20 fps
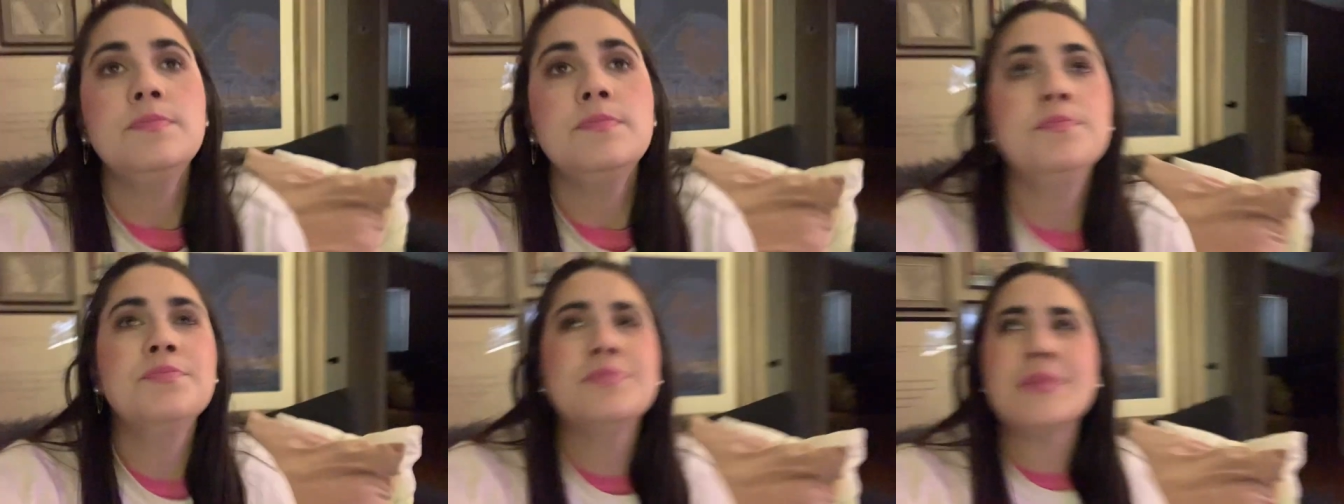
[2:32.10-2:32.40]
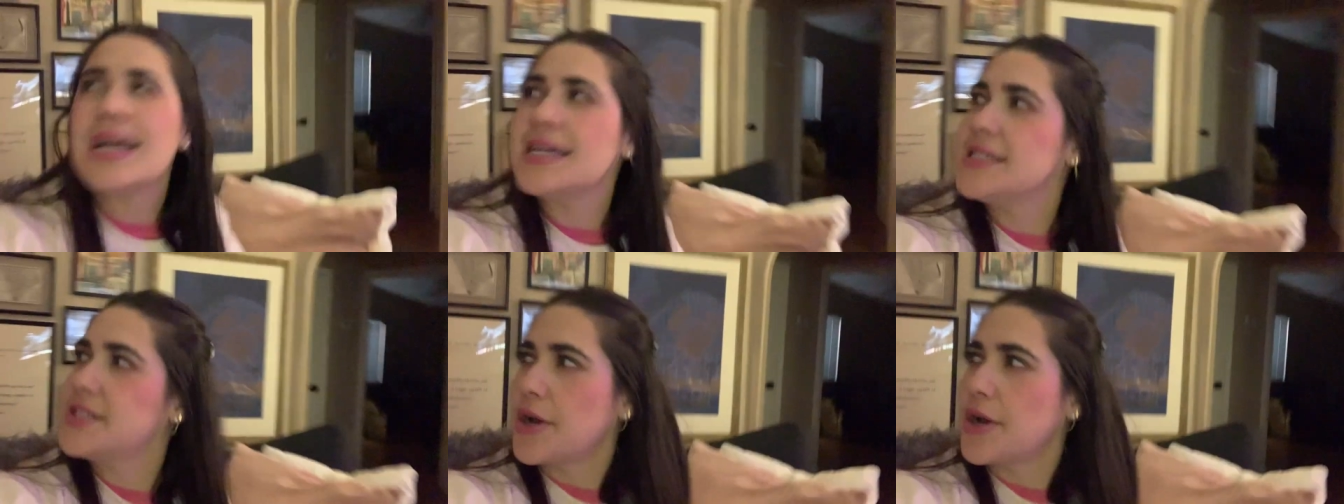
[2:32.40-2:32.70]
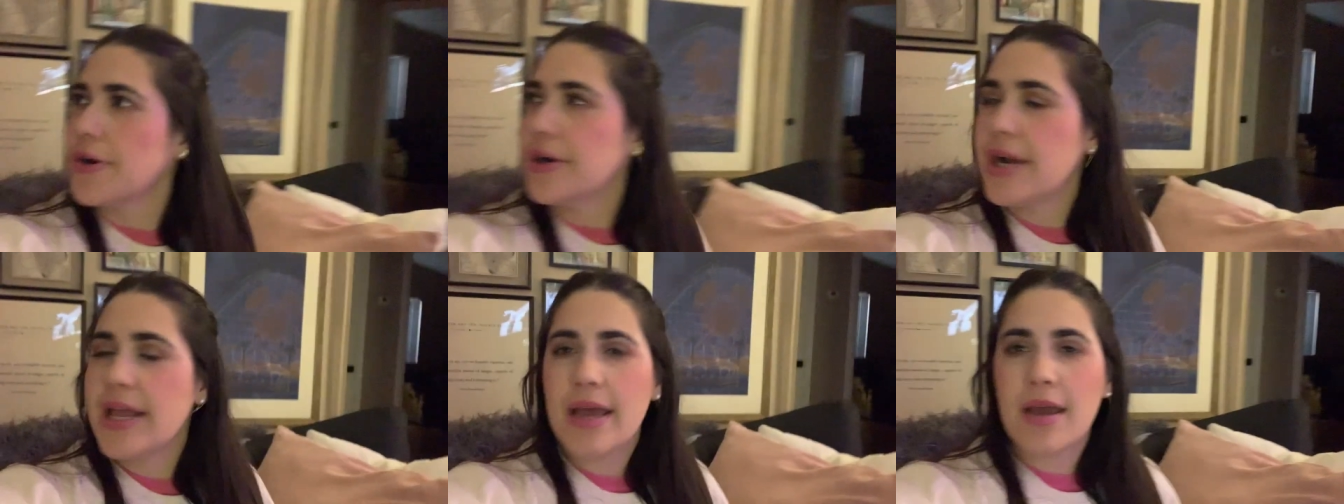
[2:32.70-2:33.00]
I
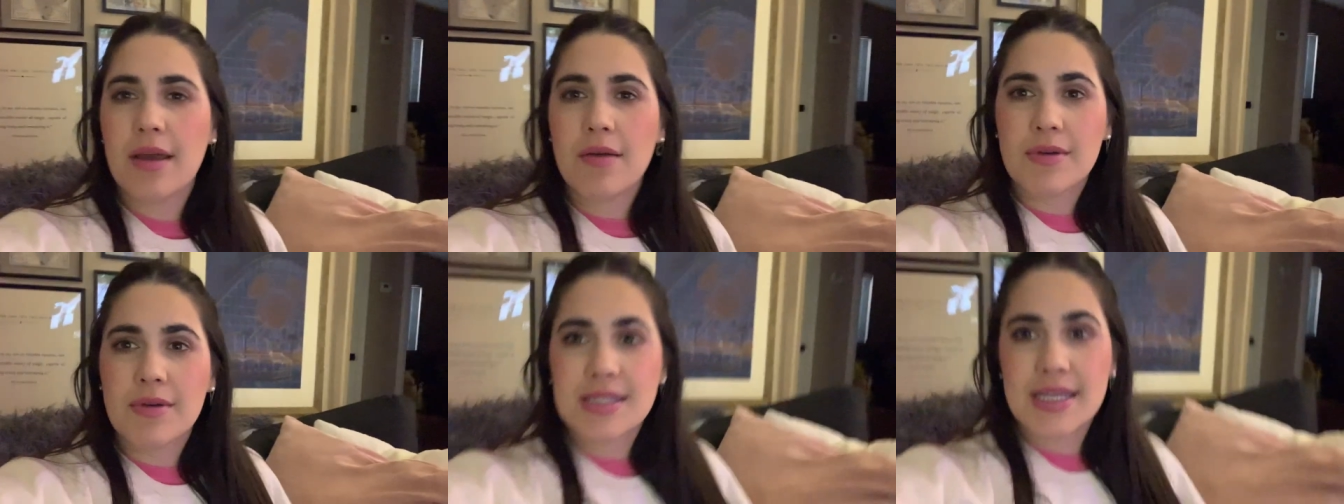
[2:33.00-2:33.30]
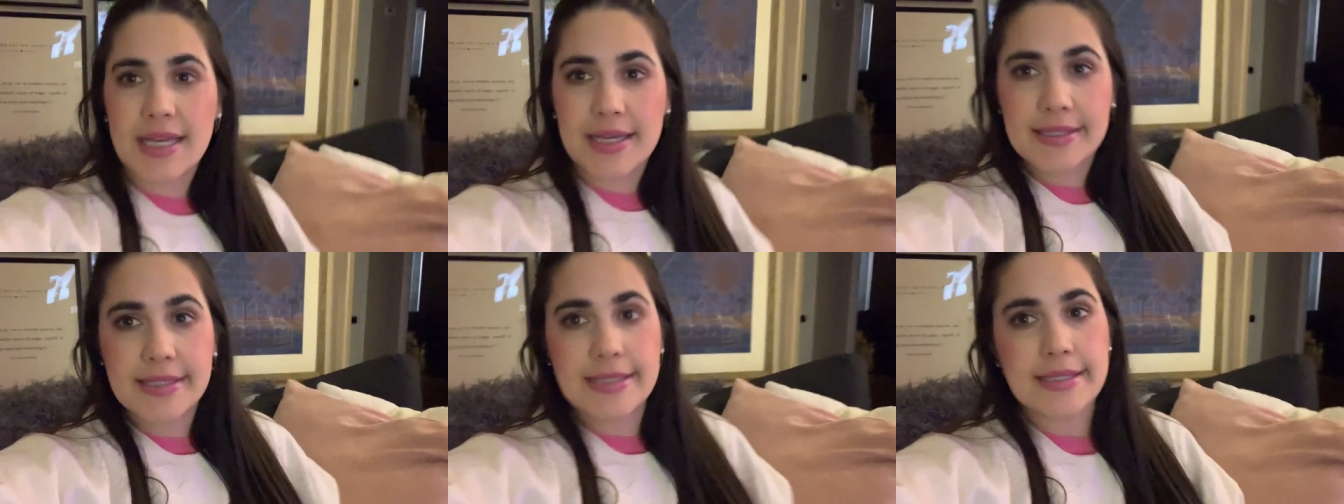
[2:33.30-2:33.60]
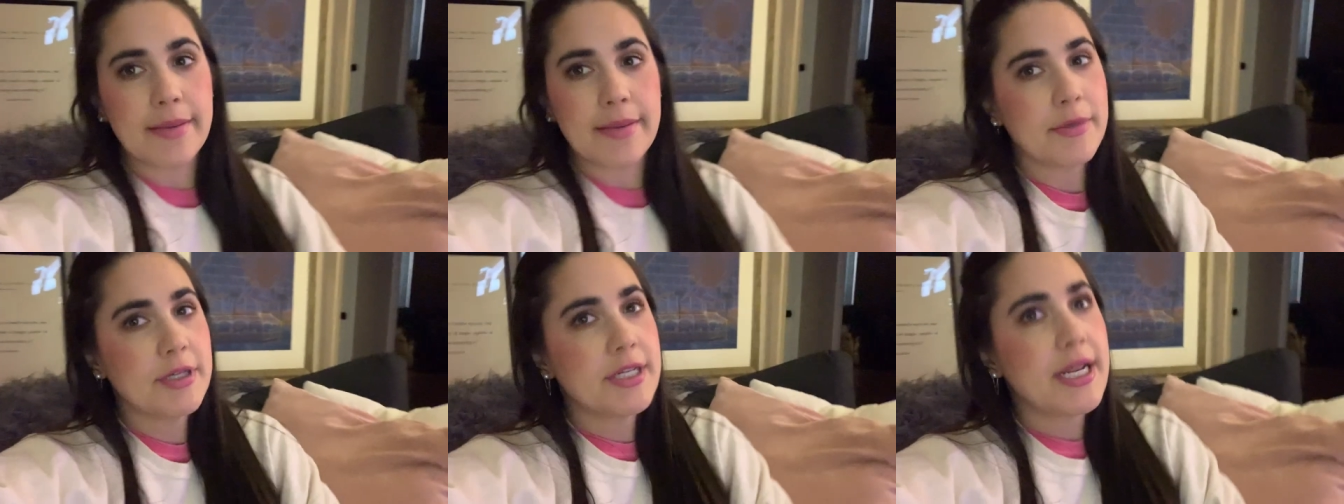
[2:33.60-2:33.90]
started it, was it in
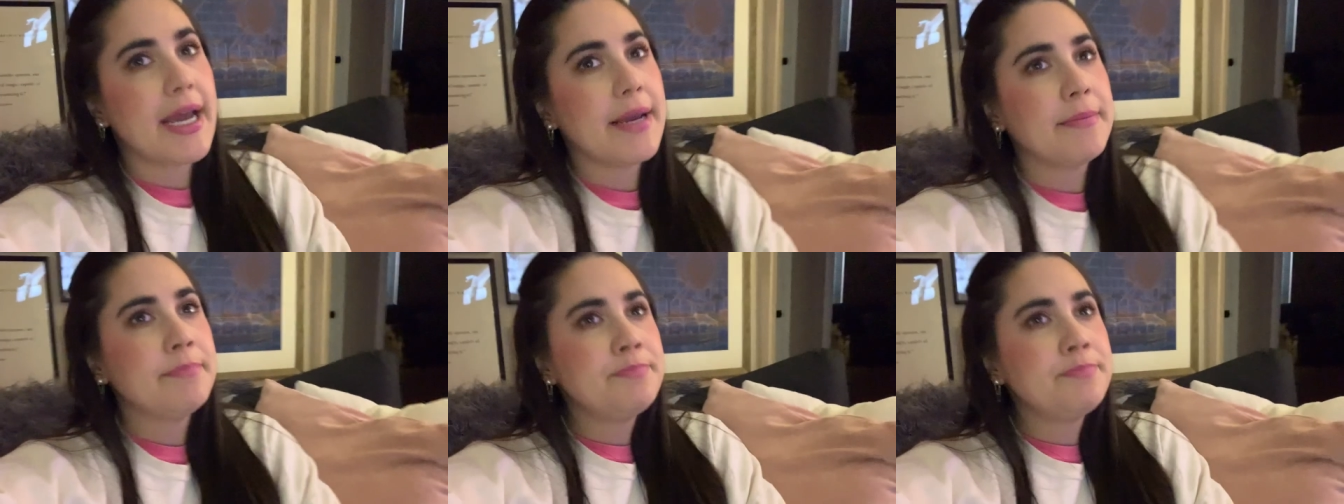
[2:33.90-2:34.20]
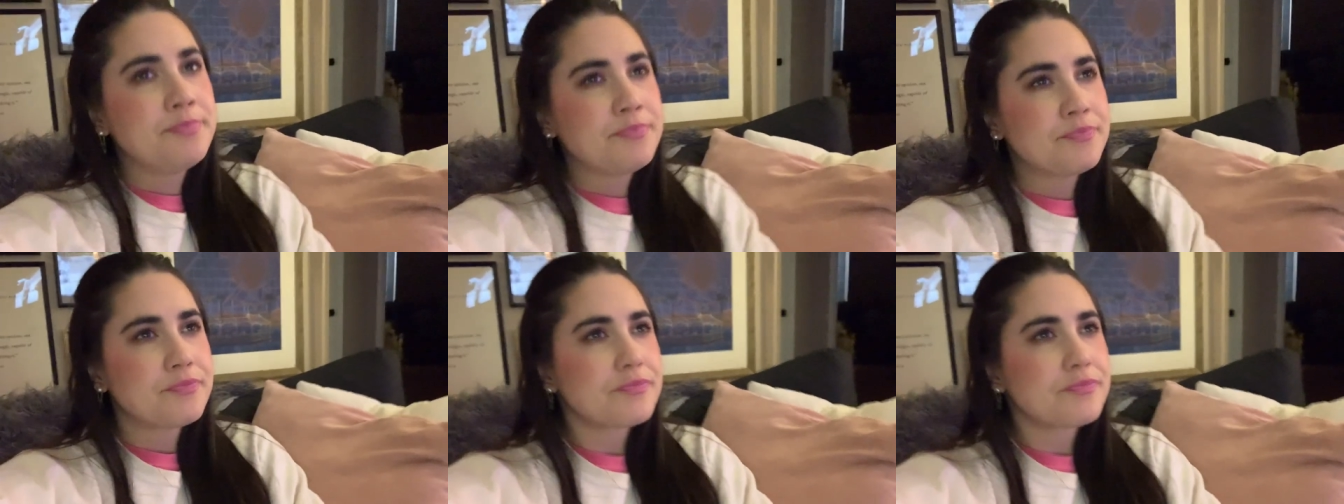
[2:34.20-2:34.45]
summertime?